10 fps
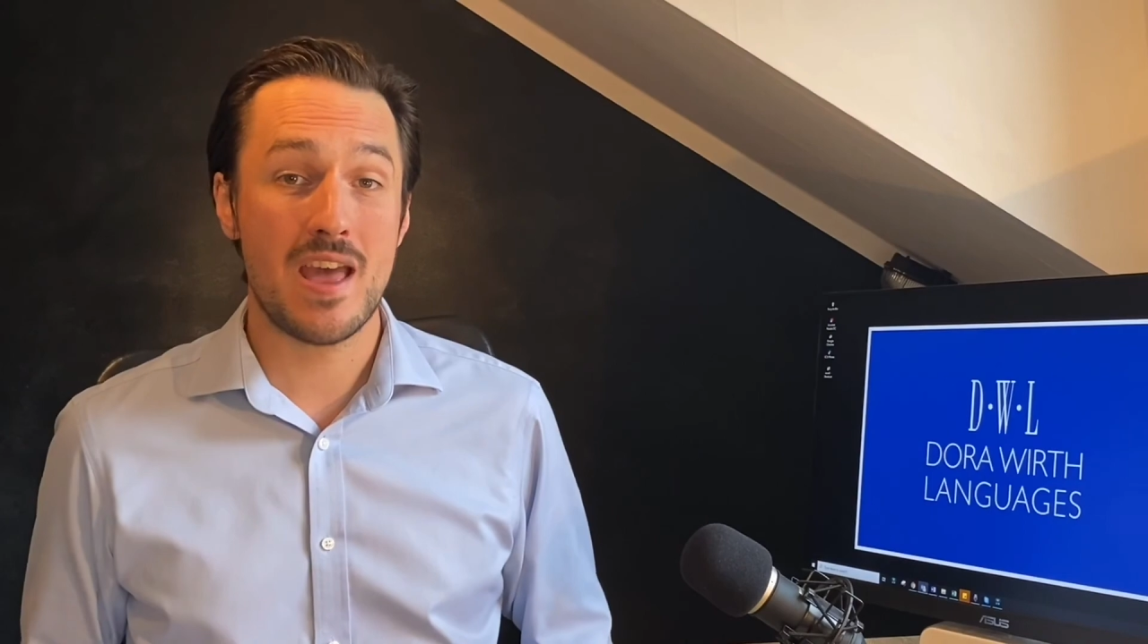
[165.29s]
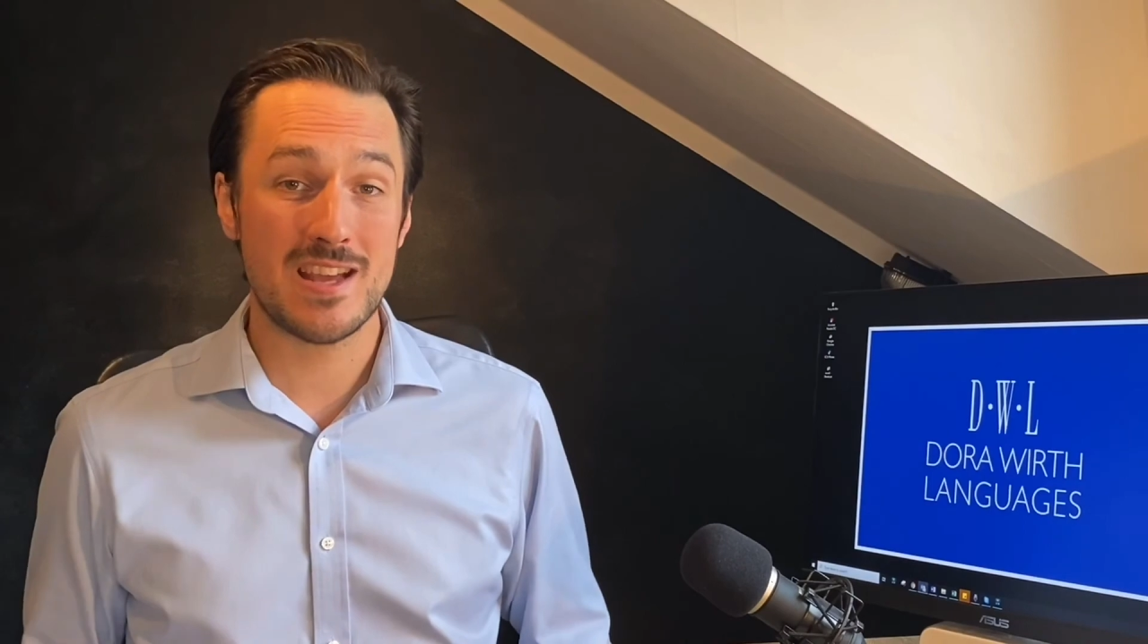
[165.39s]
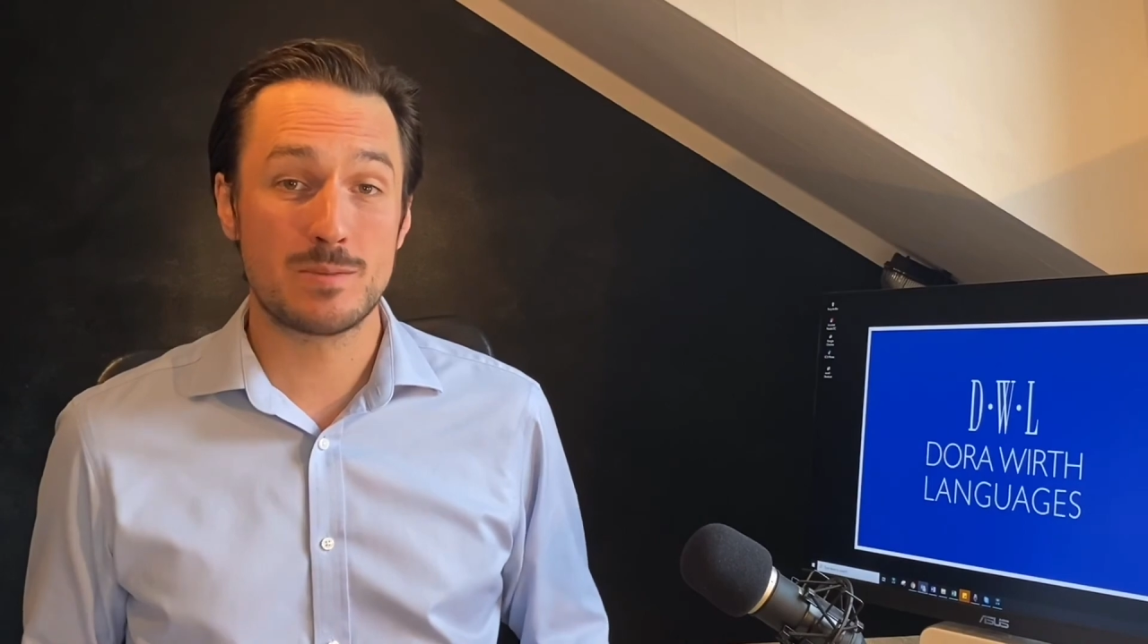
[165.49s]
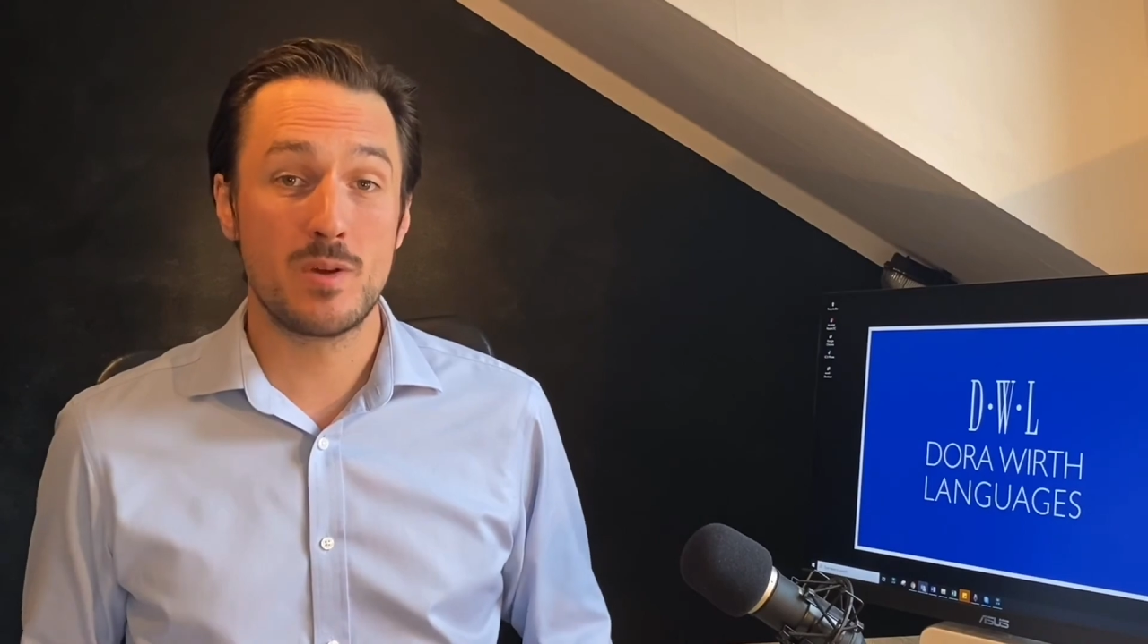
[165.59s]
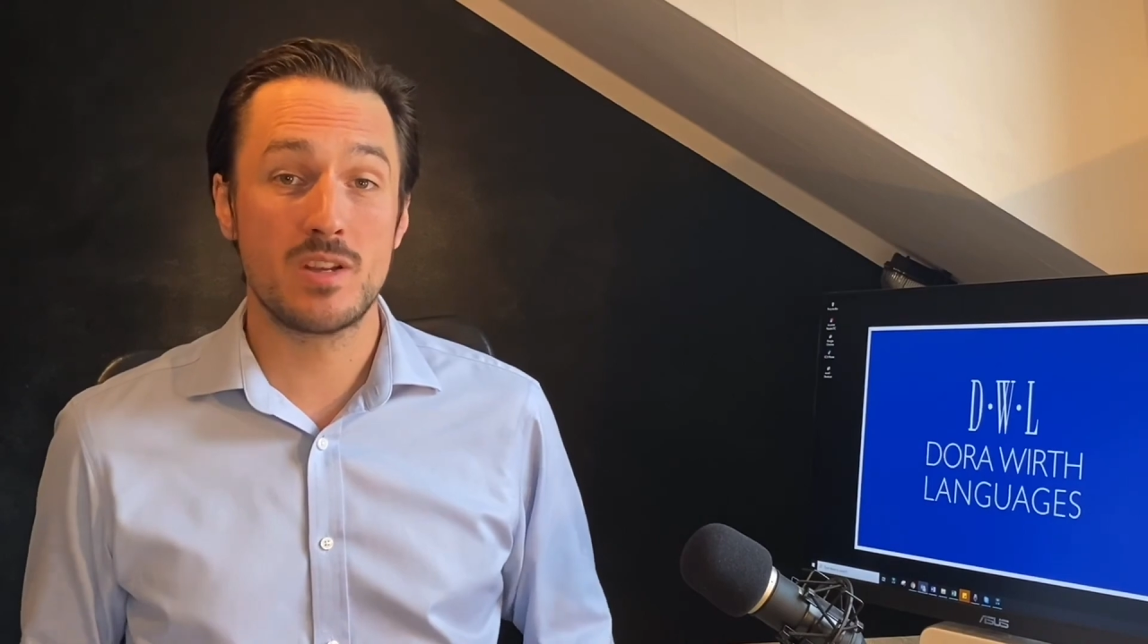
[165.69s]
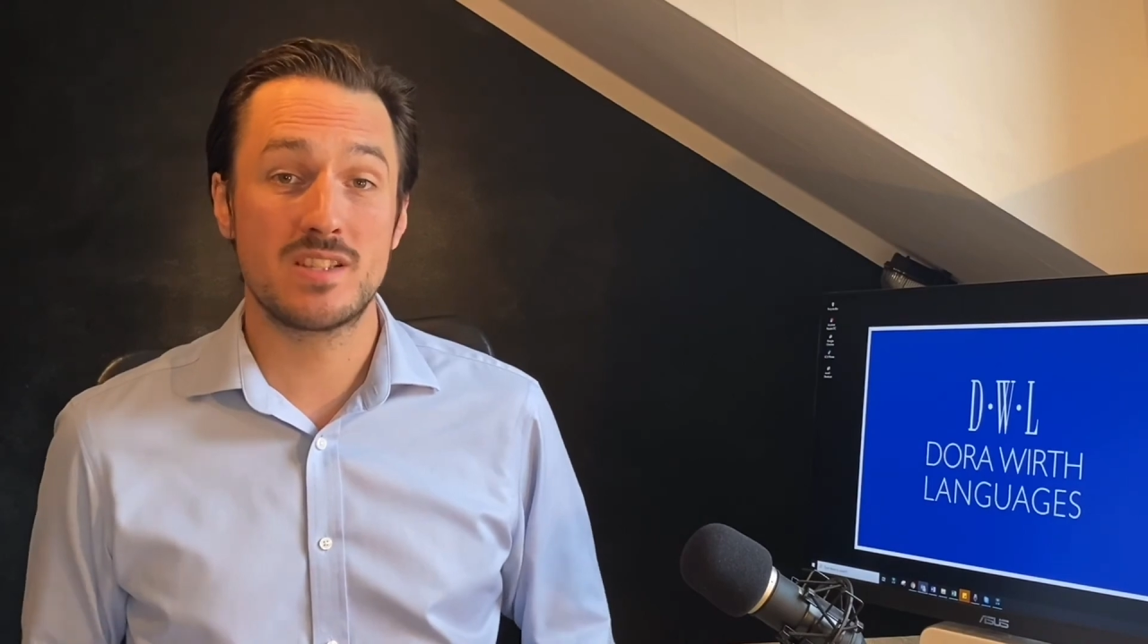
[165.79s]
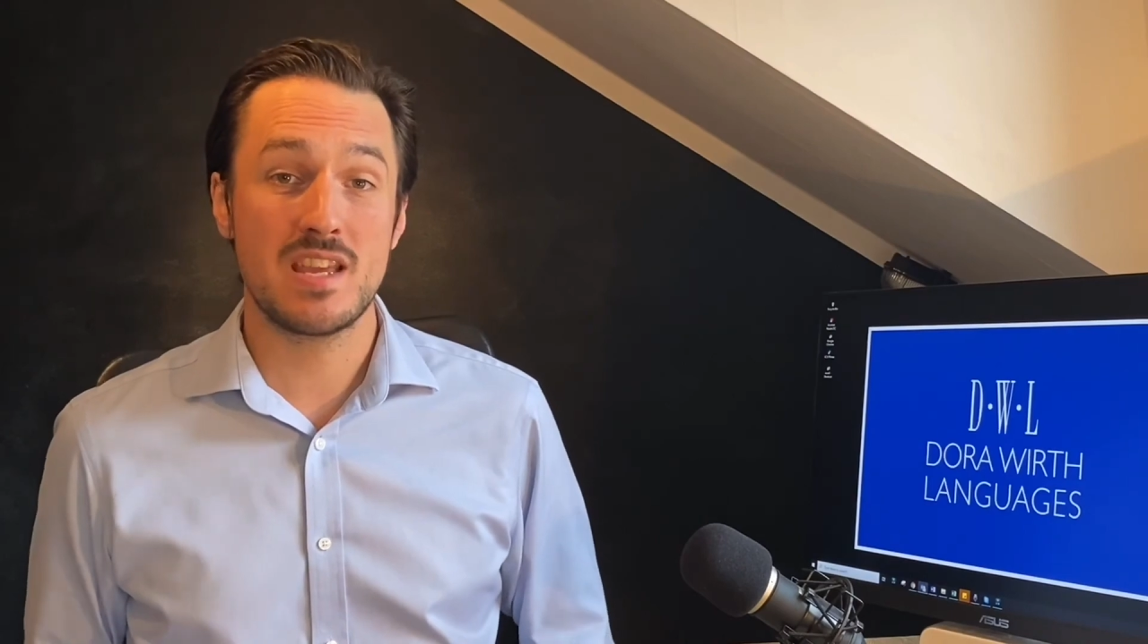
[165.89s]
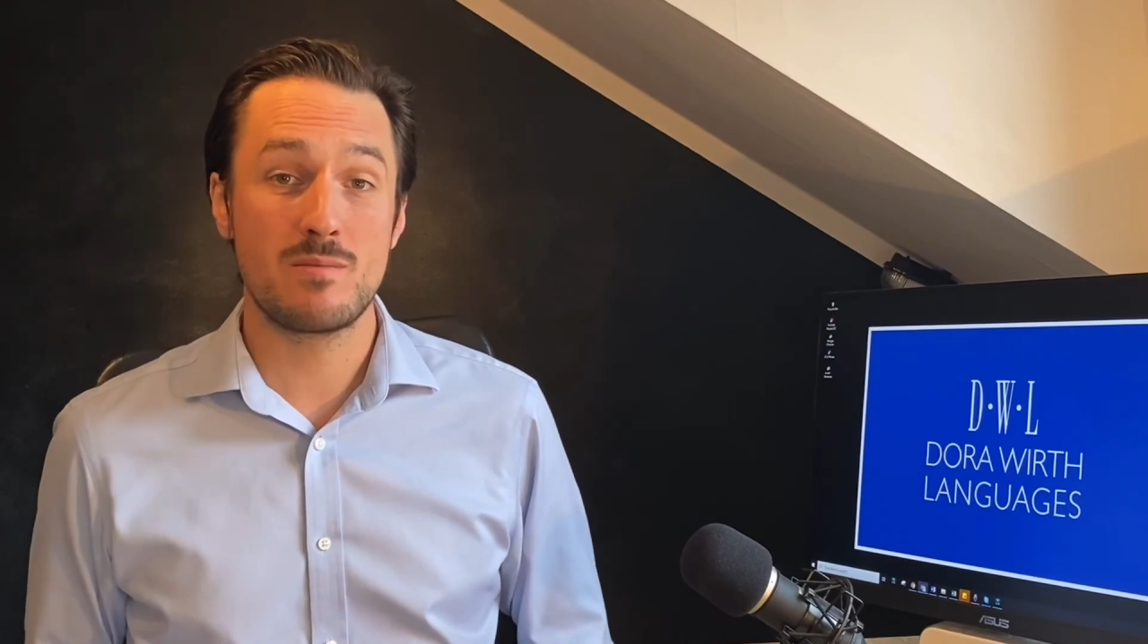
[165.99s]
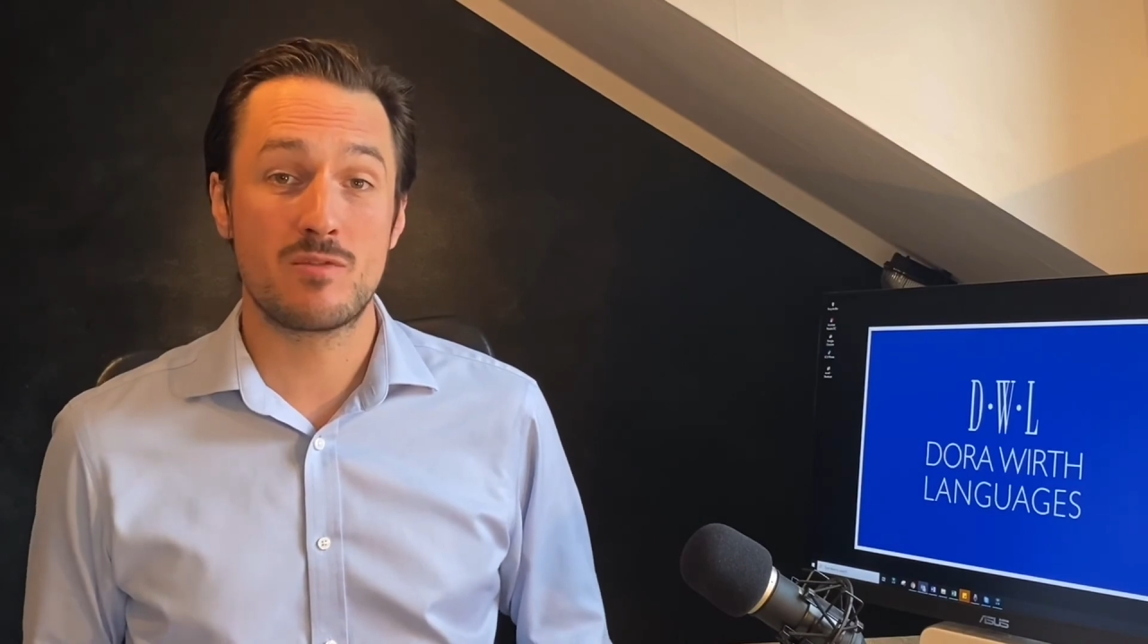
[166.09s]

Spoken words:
expert team